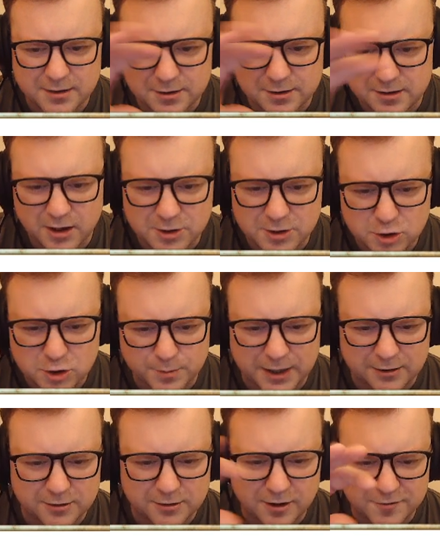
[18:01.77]
the last 2
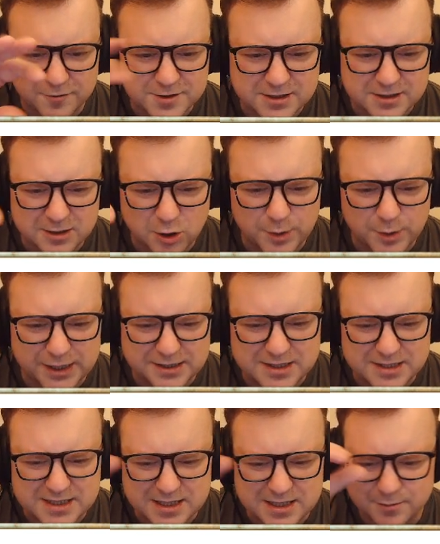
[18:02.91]
paragraphs going into
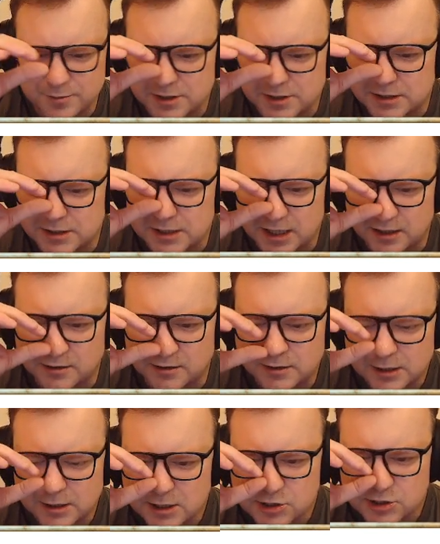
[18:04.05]
some detail.
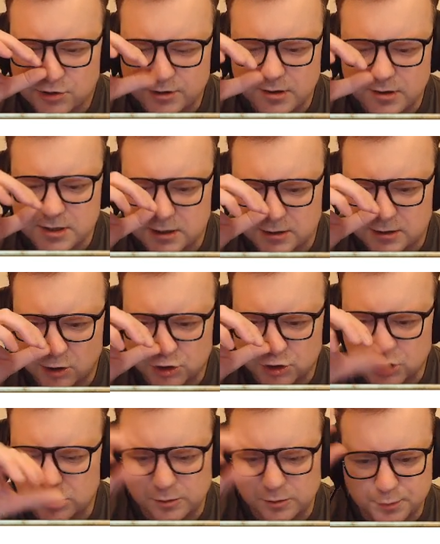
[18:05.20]
So there is a
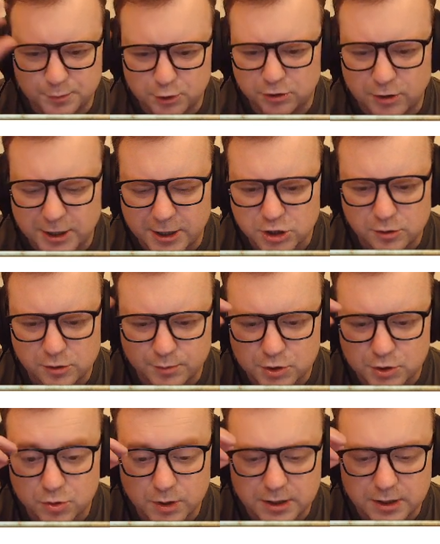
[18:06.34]
logical progression
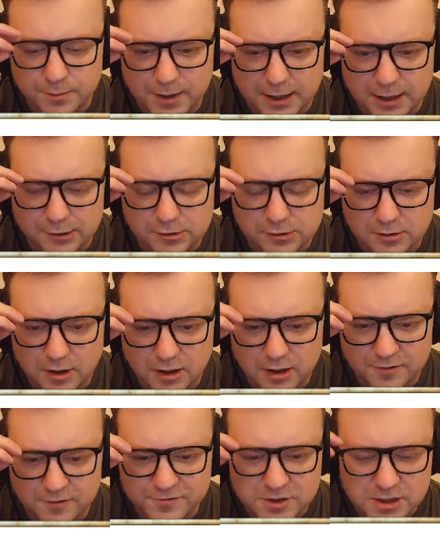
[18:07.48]
between the
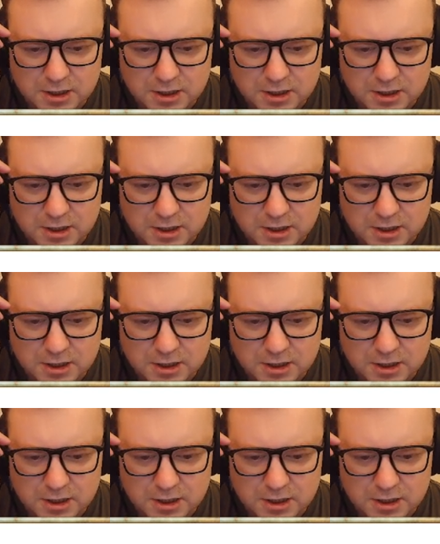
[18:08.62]
paragraphs.